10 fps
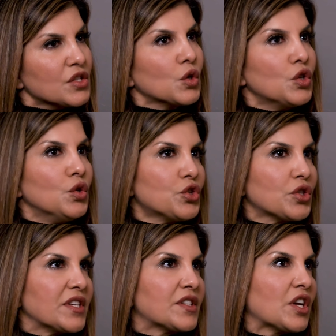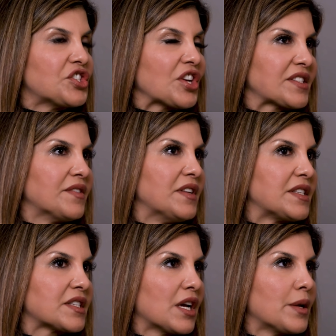So usually digestive
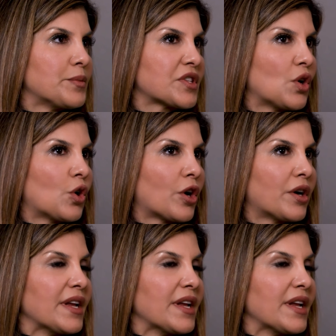enzymes are